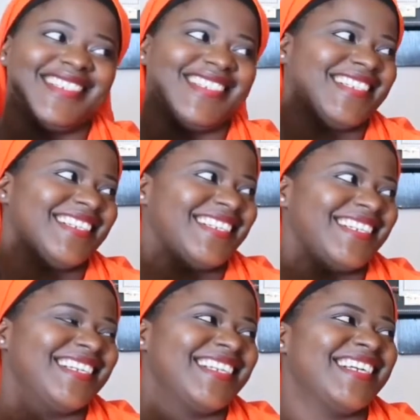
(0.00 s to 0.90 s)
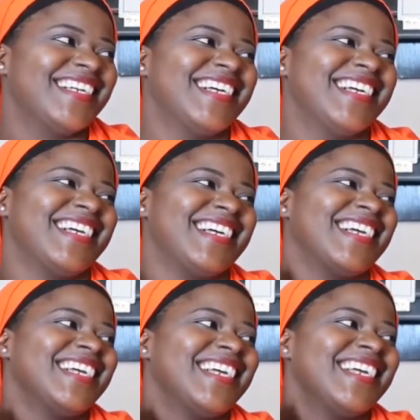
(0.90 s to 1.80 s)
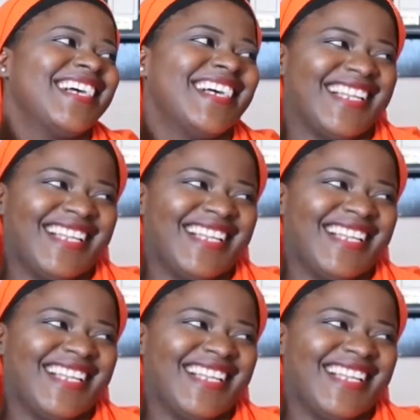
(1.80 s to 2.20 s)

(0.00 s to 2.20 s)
[no speech]